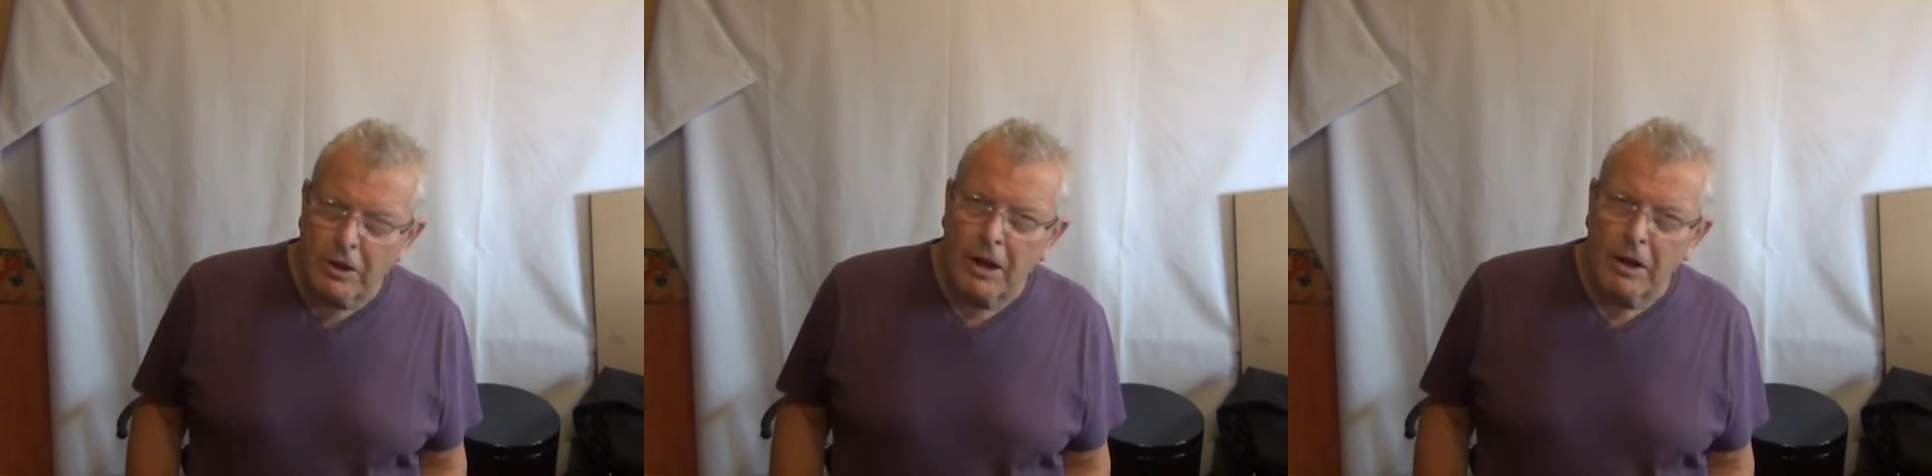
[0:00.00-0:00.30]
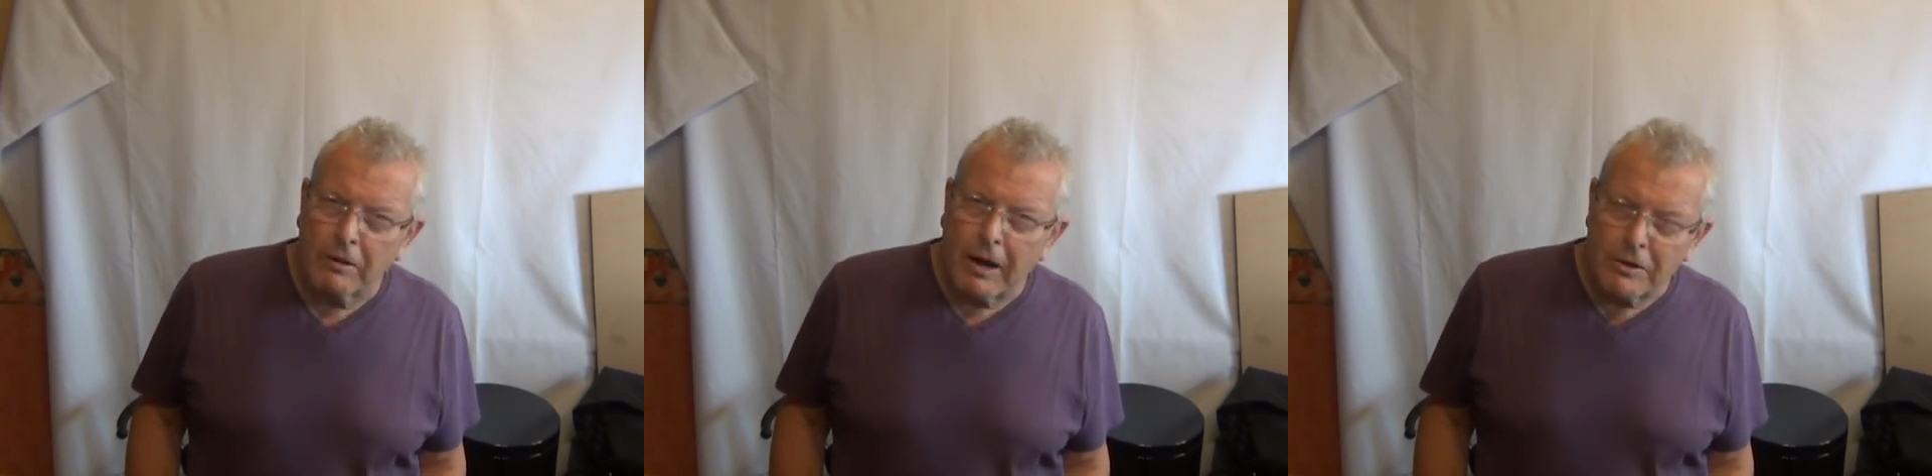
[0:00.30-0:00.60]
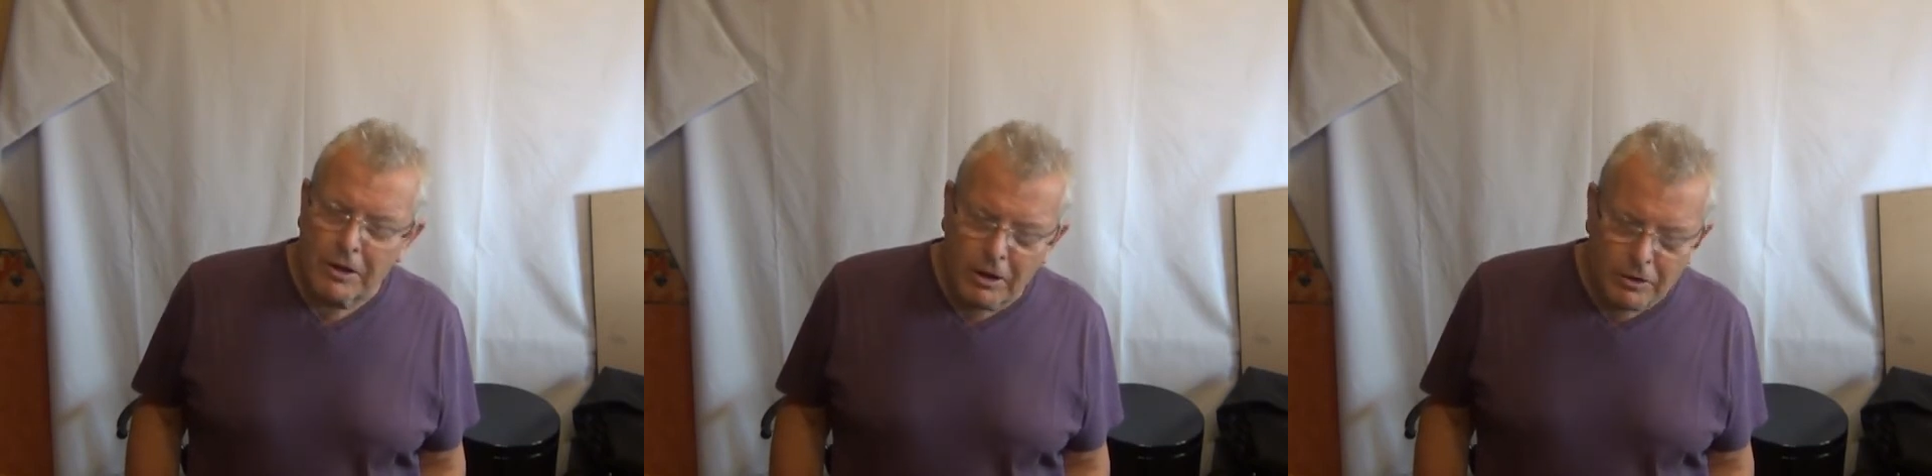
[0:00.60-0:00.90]
and
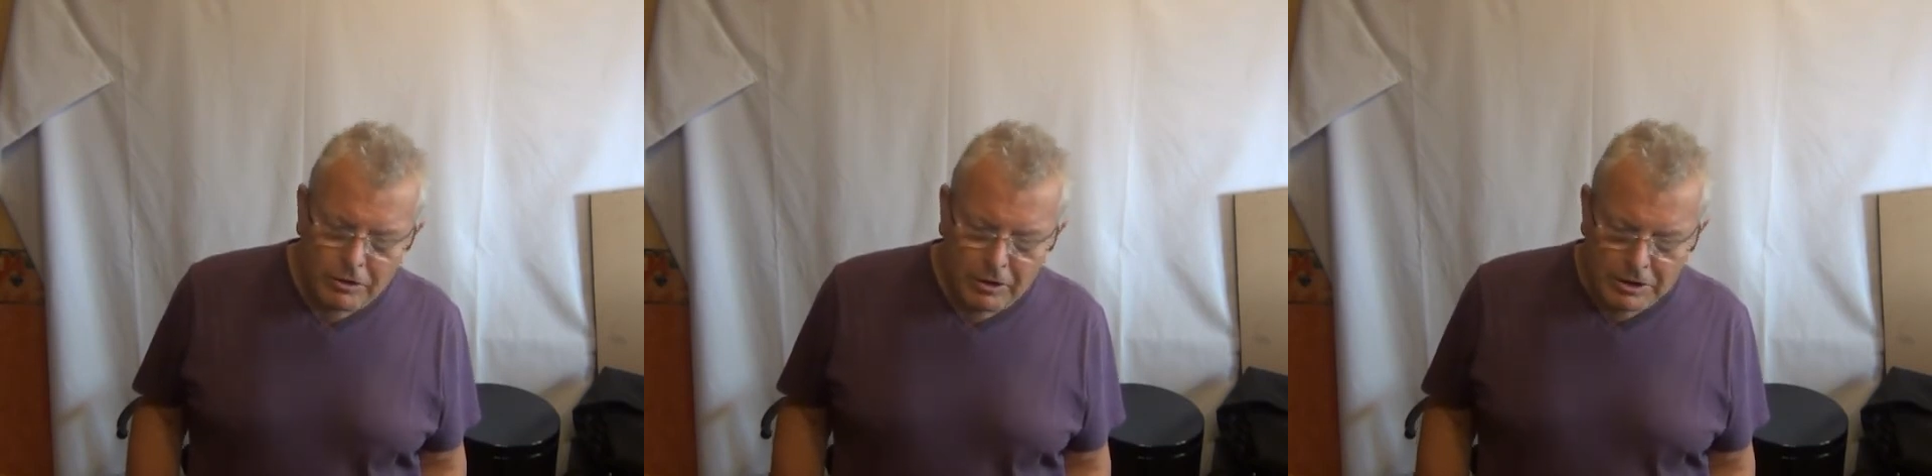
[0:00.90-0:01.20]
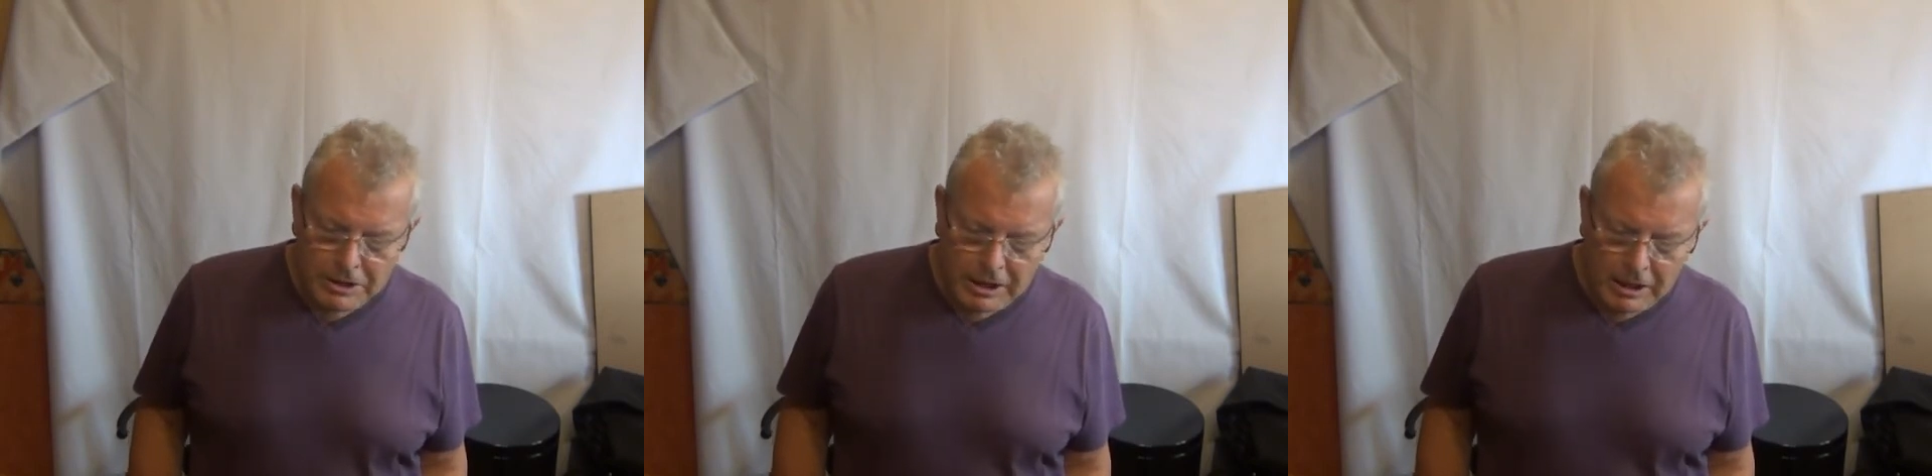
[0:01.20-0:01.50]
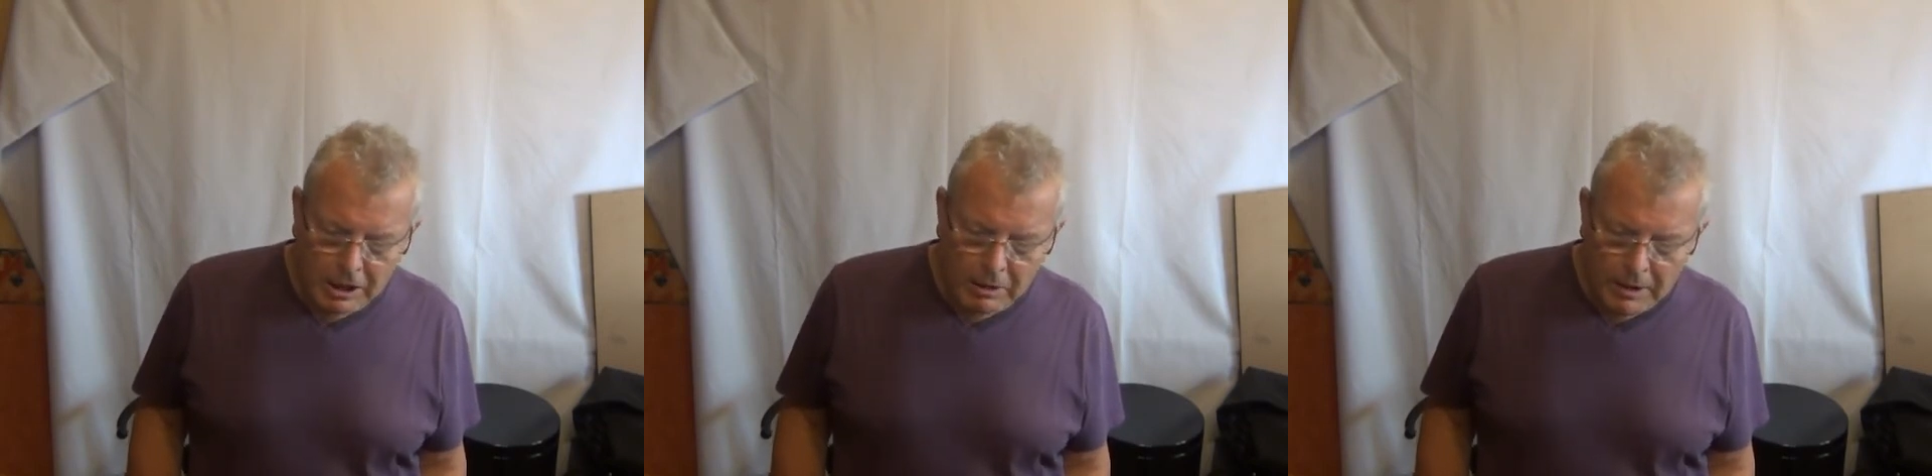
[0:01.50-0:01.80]
gradually I just got
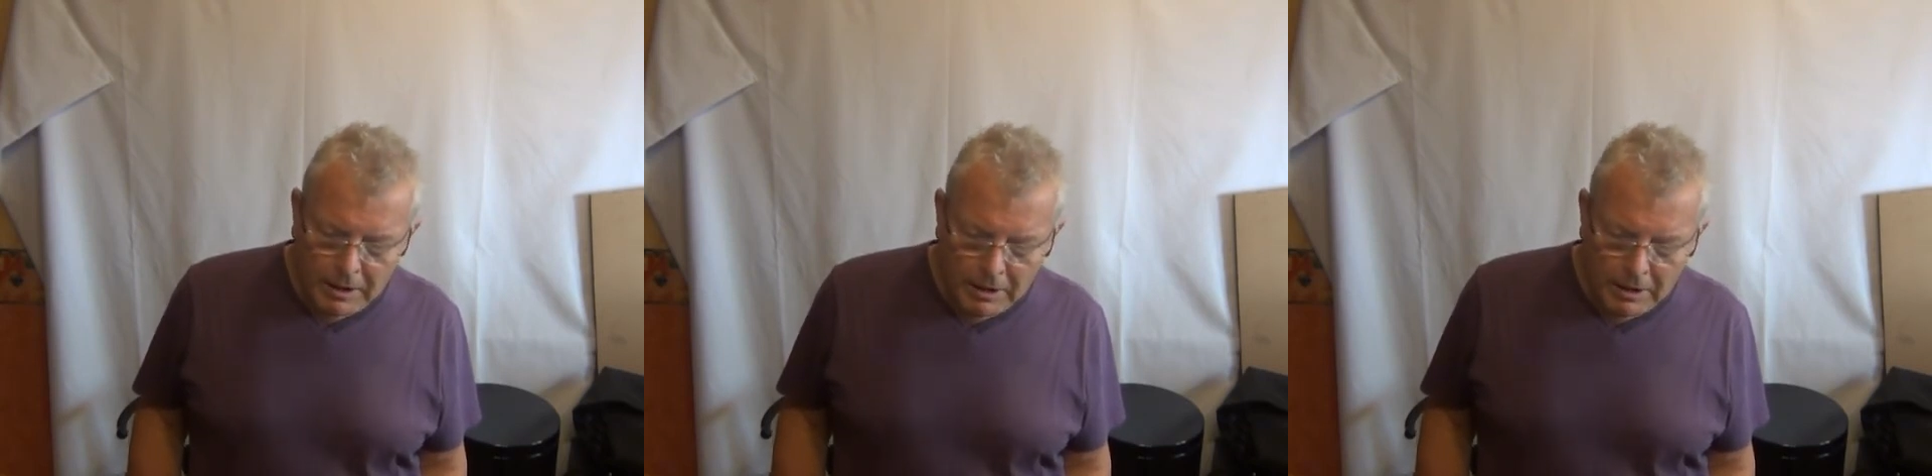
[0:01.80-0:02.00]
sick of going,